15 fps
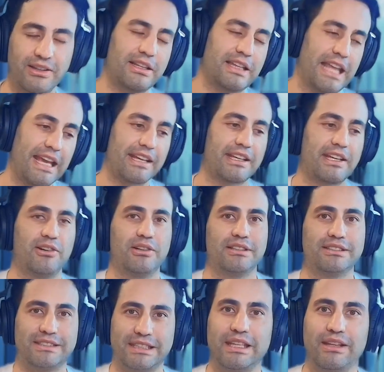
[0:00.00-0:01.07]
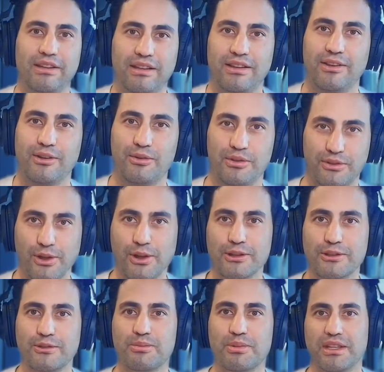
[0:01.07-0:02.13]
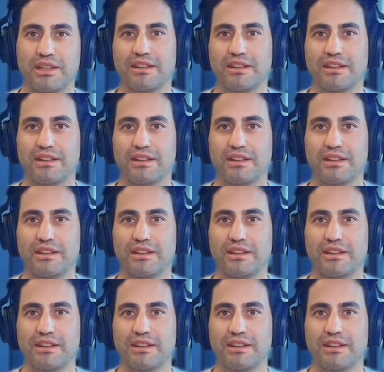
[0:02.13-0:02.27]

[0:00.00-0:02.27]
can't guarantee the results, but